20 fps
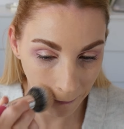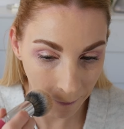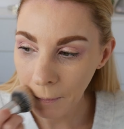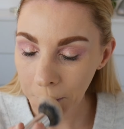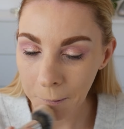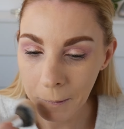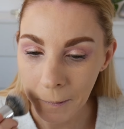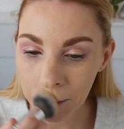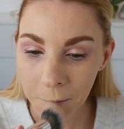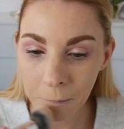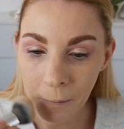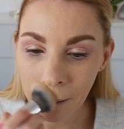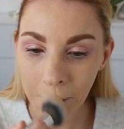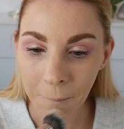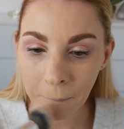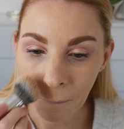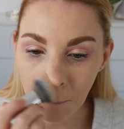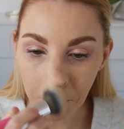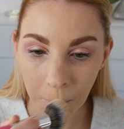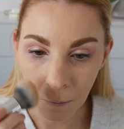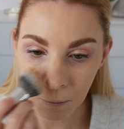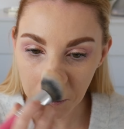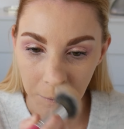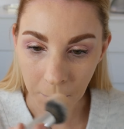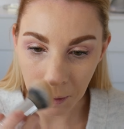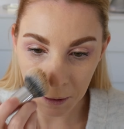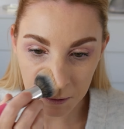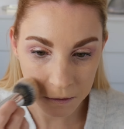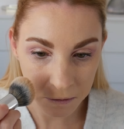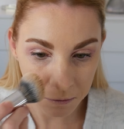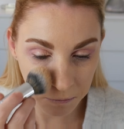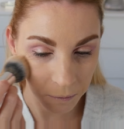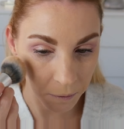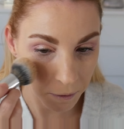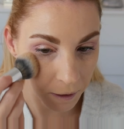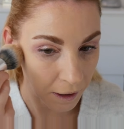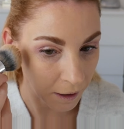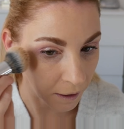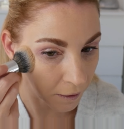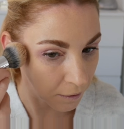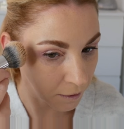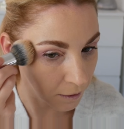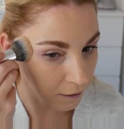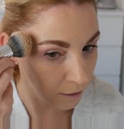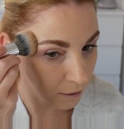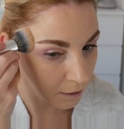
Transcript: And it was quite a good colour match as well.